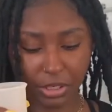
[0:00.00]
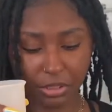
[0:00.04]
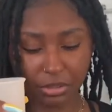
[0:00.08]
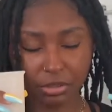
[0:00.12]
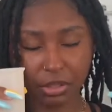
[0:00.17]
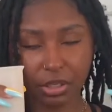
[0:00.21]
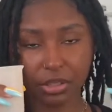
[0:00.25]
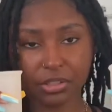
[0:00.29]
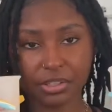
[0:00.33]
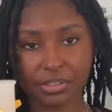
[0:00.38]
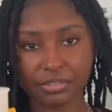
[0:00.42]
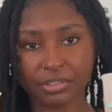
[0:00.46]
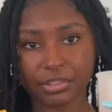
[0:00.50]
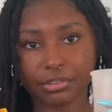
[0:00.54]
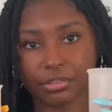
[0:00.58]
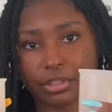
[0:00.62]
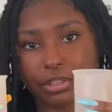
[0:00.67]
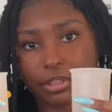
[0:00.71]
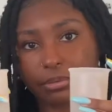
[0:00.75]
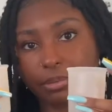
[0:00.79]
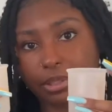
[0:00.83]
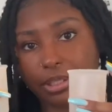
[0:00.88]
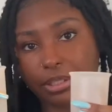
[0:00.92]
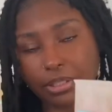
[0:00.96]
So I definitely
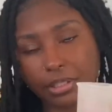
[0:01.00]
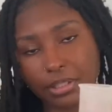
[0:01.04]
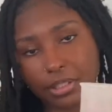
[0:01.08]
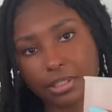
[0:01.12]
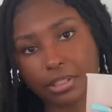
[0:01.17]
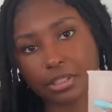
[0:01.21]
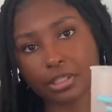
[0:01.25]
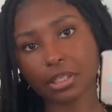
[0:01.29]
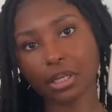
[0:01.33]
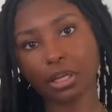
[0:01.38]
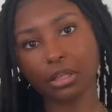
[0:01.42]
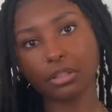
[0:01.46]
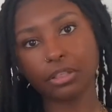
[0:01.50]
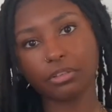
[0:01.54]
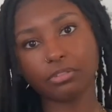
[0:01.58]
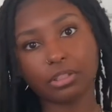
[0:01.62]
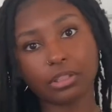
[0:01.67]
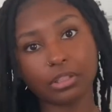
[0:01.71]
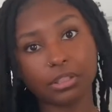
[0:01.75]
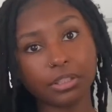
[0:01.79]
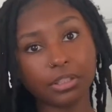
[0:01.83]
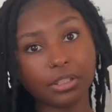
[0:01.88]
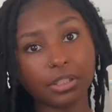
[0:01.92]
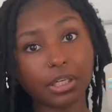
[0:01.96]
recommend these, and I'll leave the
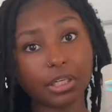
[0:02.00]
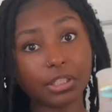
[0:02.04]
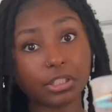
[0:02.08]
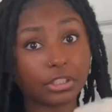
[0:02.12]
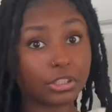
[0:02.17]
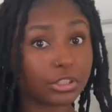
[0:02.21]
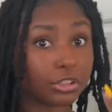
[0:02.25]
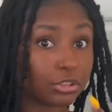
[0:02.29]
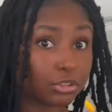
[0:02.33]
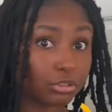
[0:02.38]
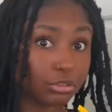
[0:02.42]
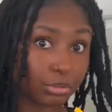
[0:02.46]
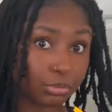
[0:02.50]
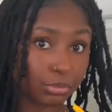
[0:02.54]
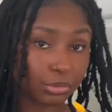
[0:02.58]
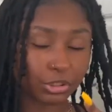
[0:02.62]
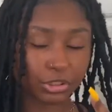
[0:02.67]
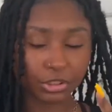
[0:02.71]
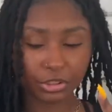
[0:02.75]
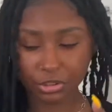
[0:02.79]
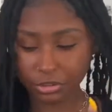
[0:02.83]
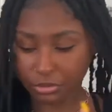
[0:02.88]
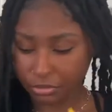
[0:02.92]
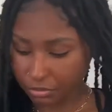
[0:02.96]
link in the
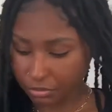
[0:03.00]
description.